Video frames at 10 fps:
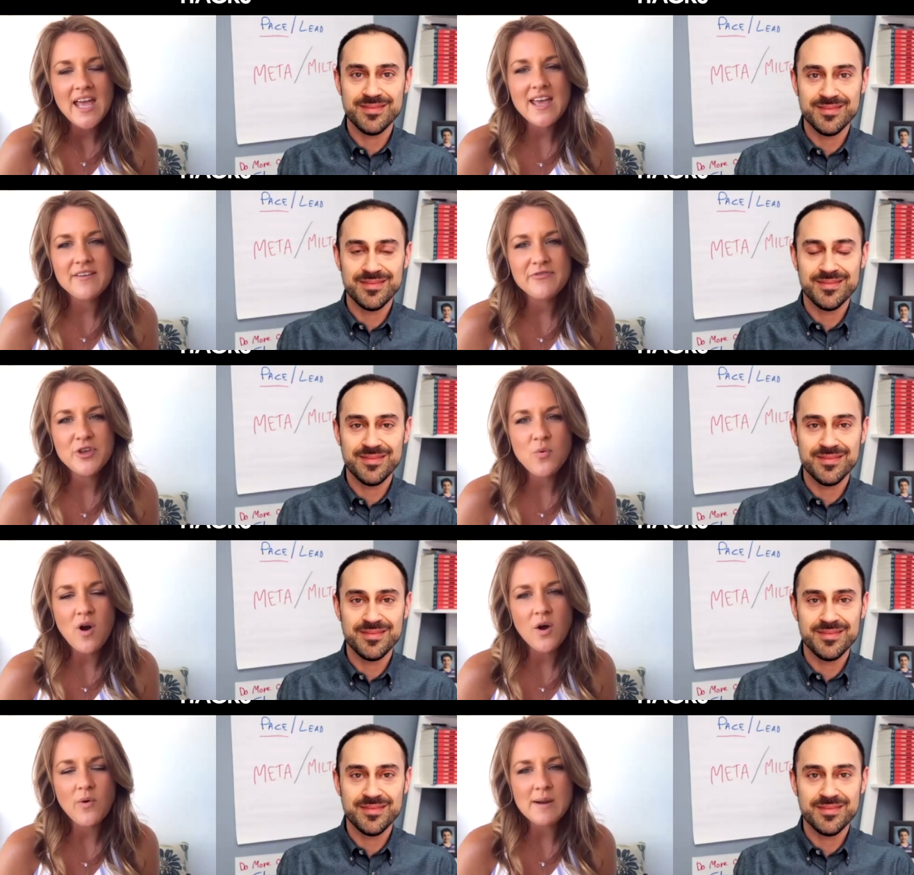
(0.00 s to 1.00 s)
Speaker 1: If you
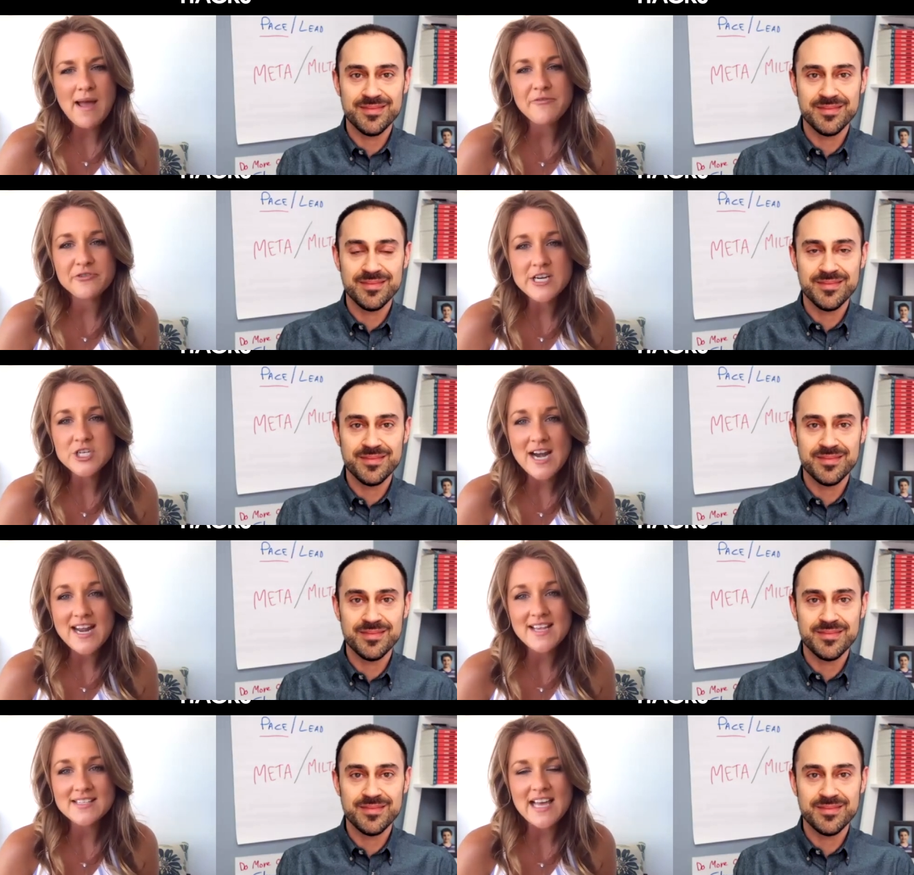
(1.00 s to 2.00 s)
want one of my free
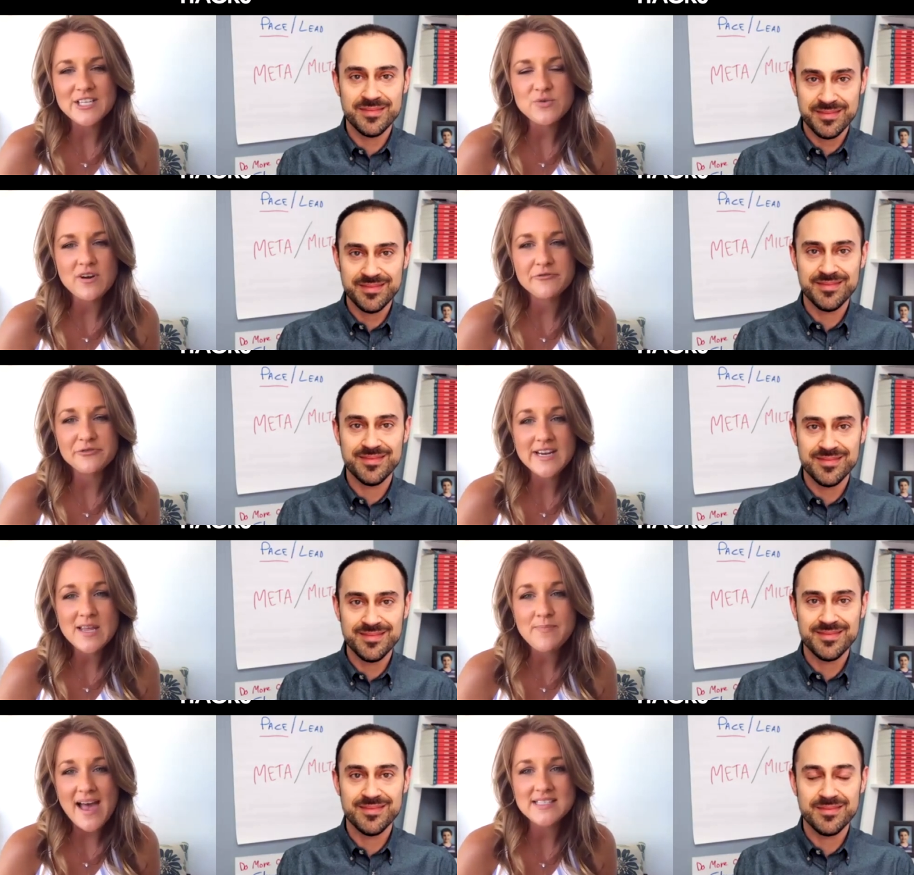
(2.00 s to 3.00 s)
trainings, I do a free
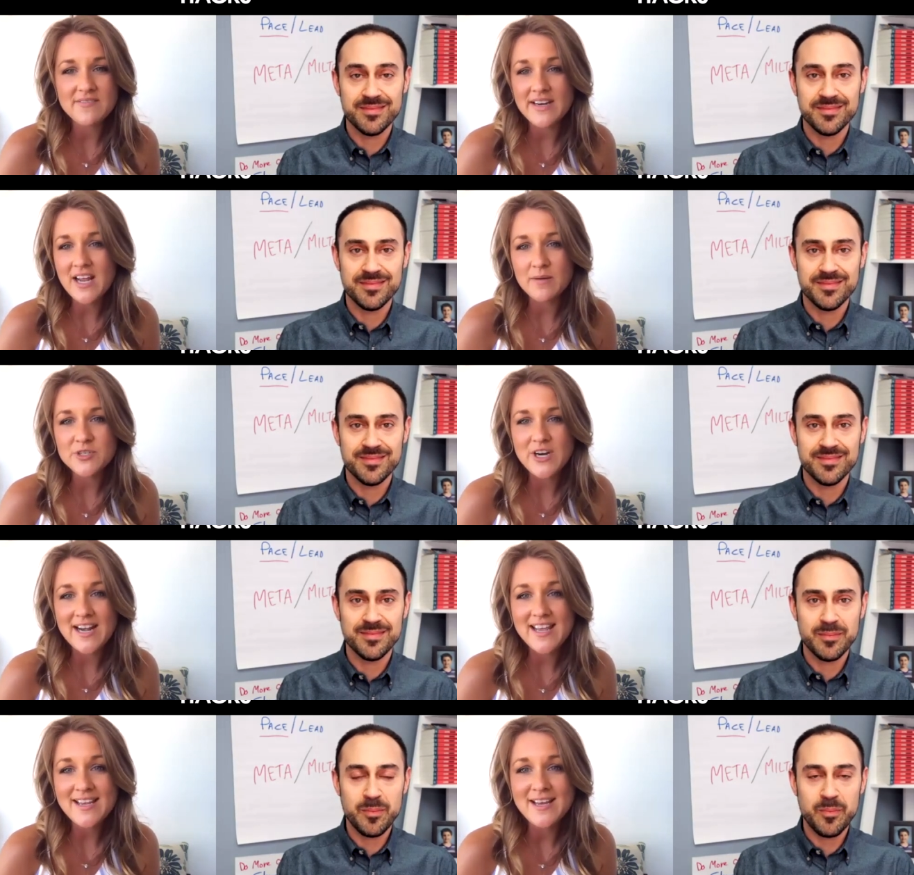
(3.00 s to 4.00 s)
passive income
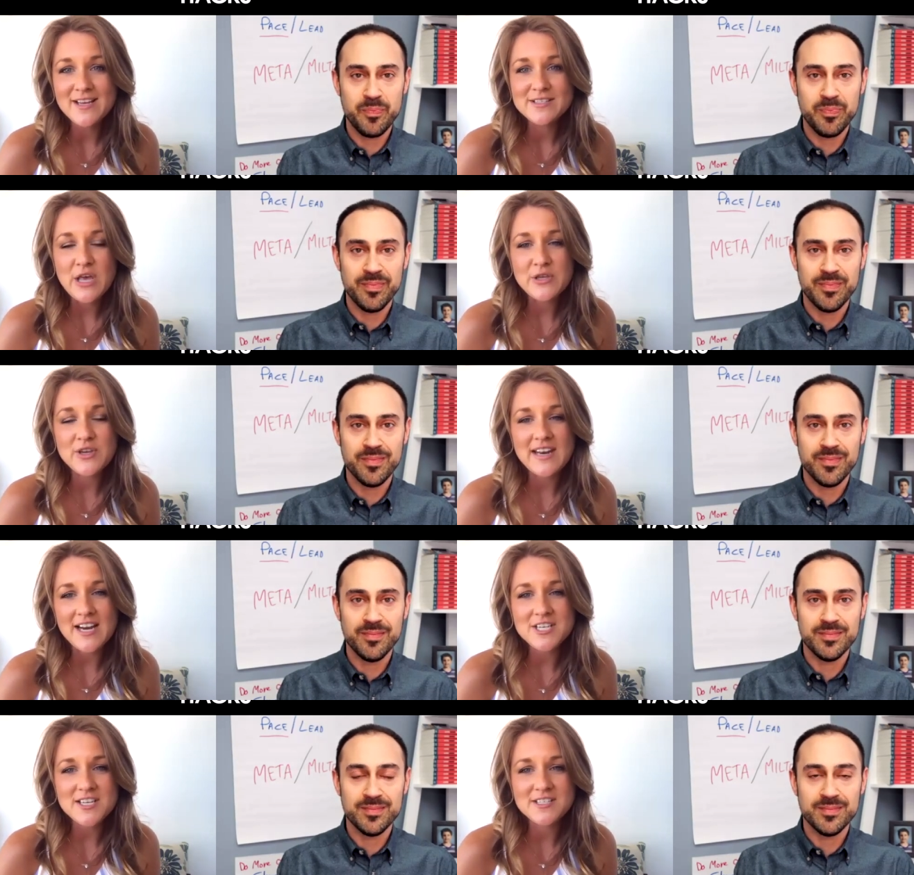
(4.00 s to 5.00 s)
training. So, you can actually